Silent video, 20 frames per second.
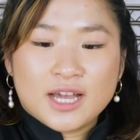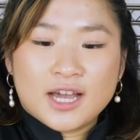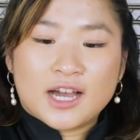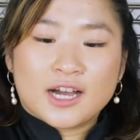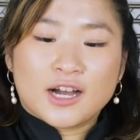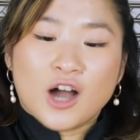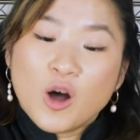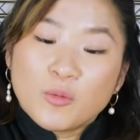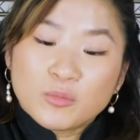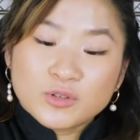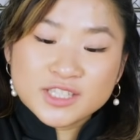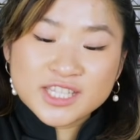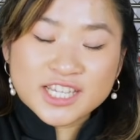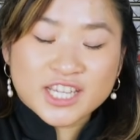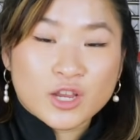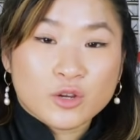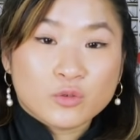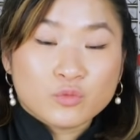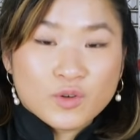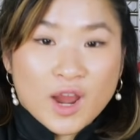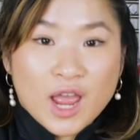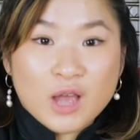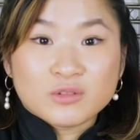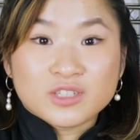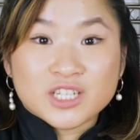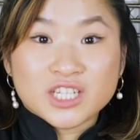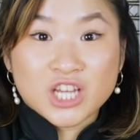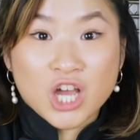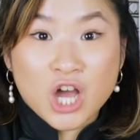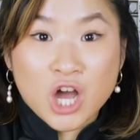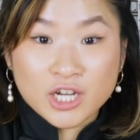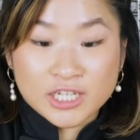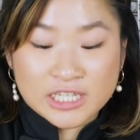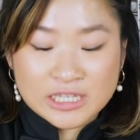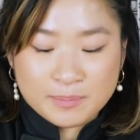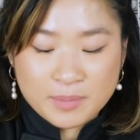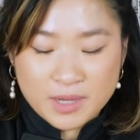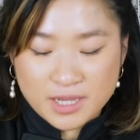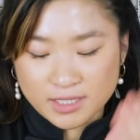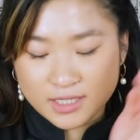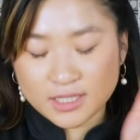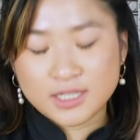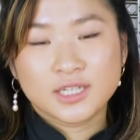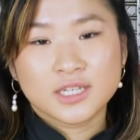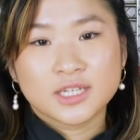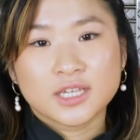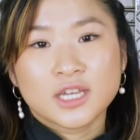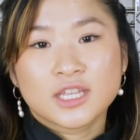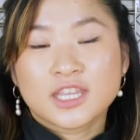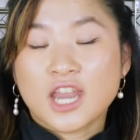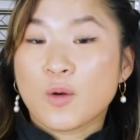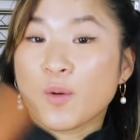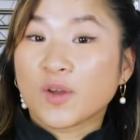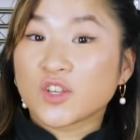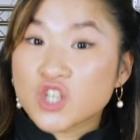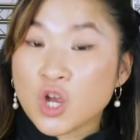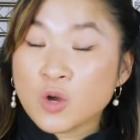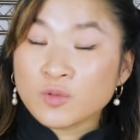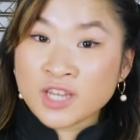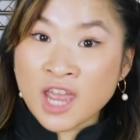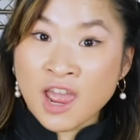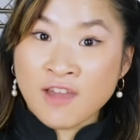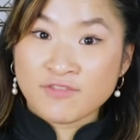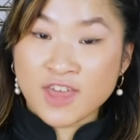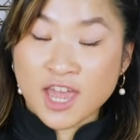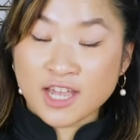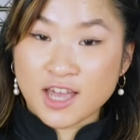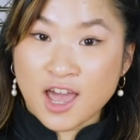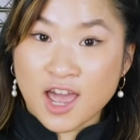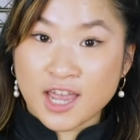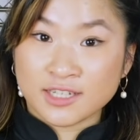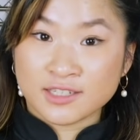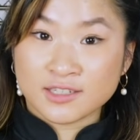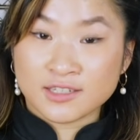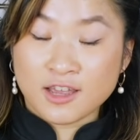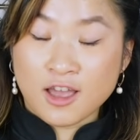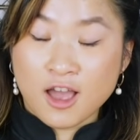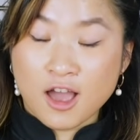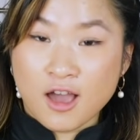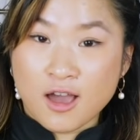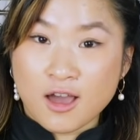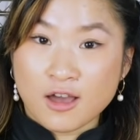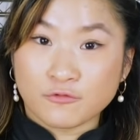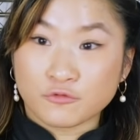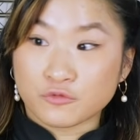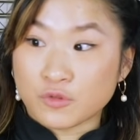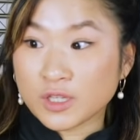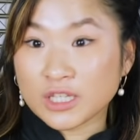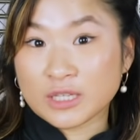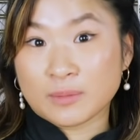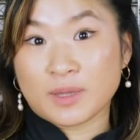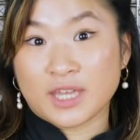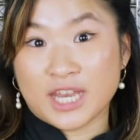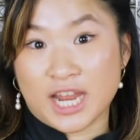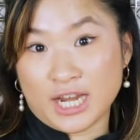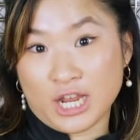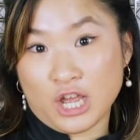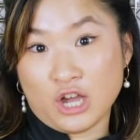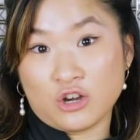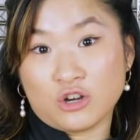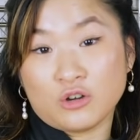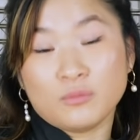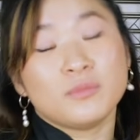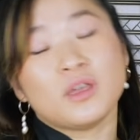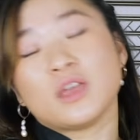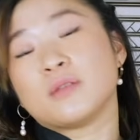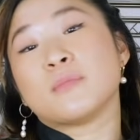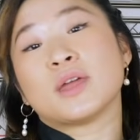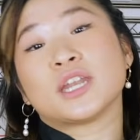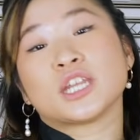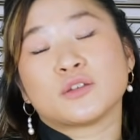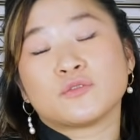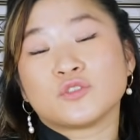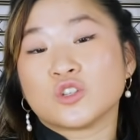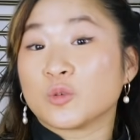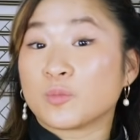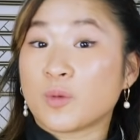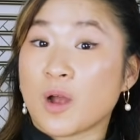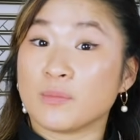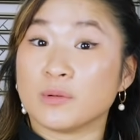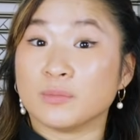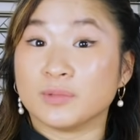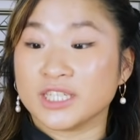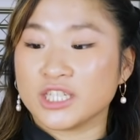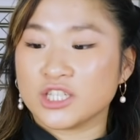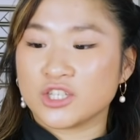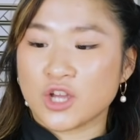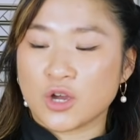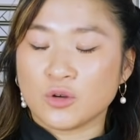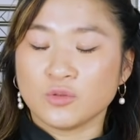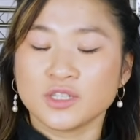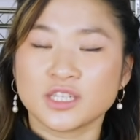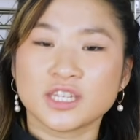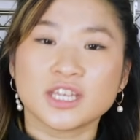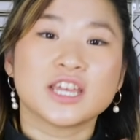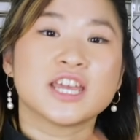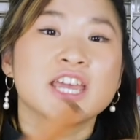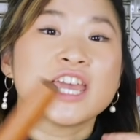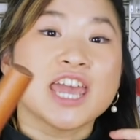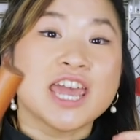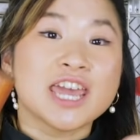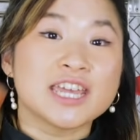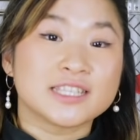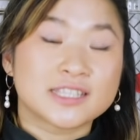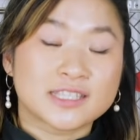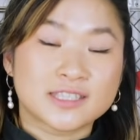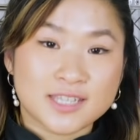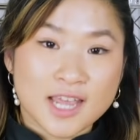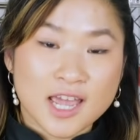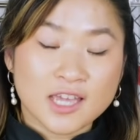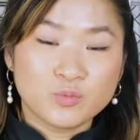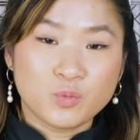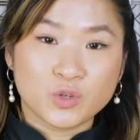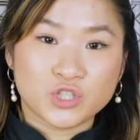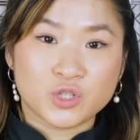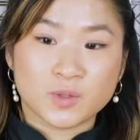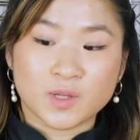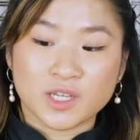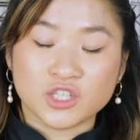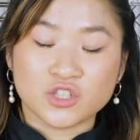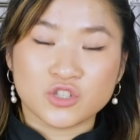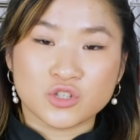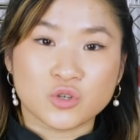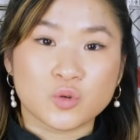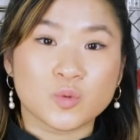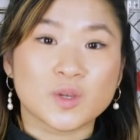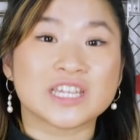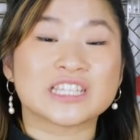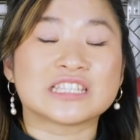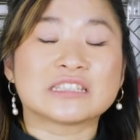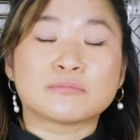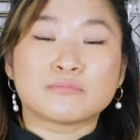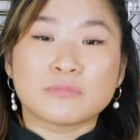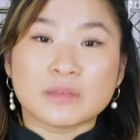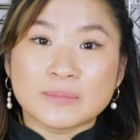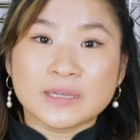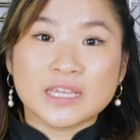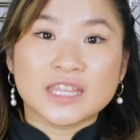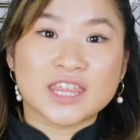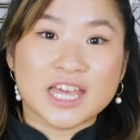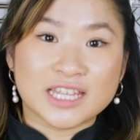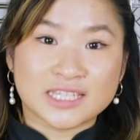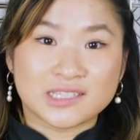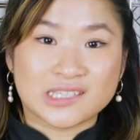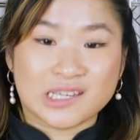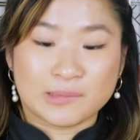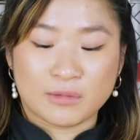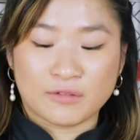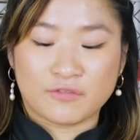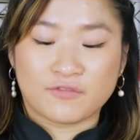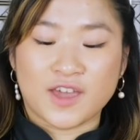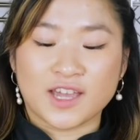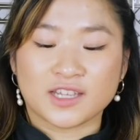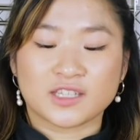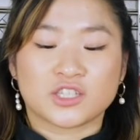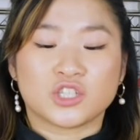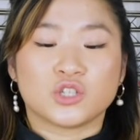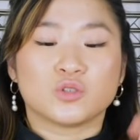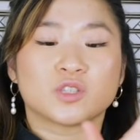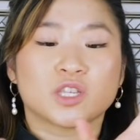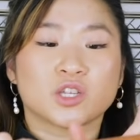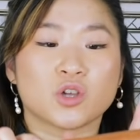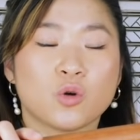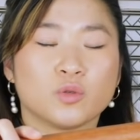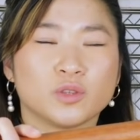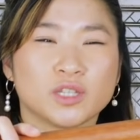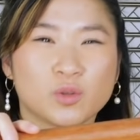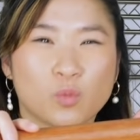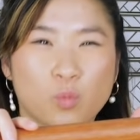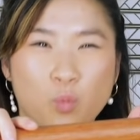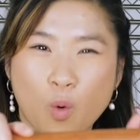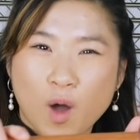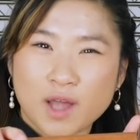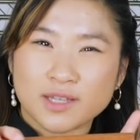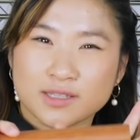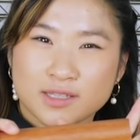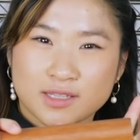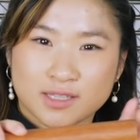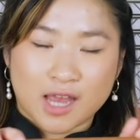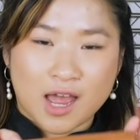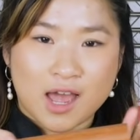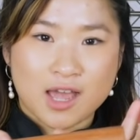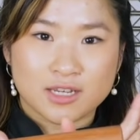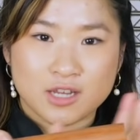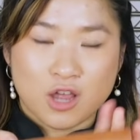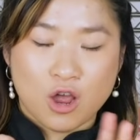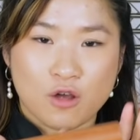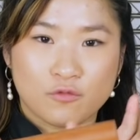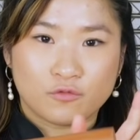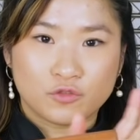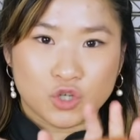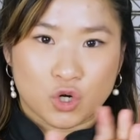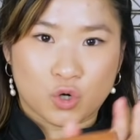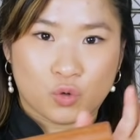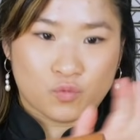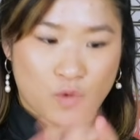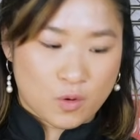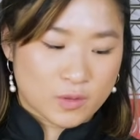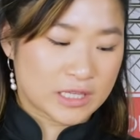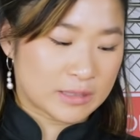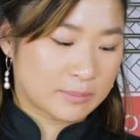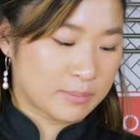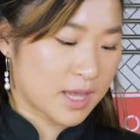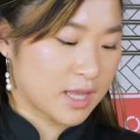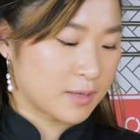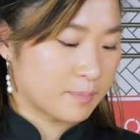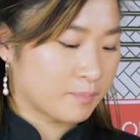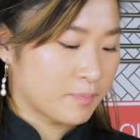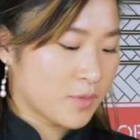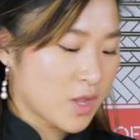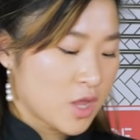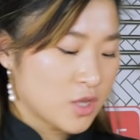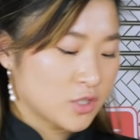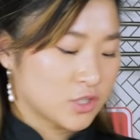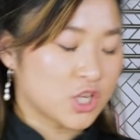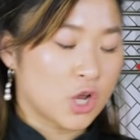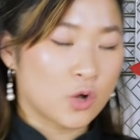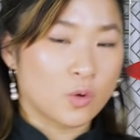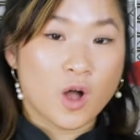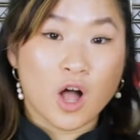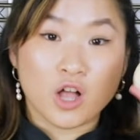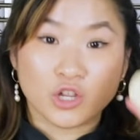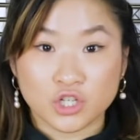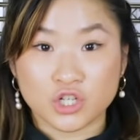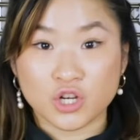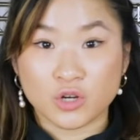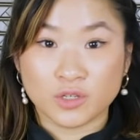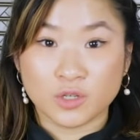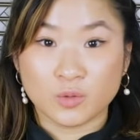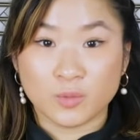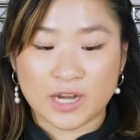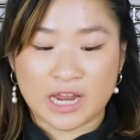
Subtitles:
almost like a rounded hockey puck. Now I don't have that kind of rolling pin at home, and many of you probably don't. Instead, what you can do is mimic that same effect using only one side of your rolling pin. So I'll show you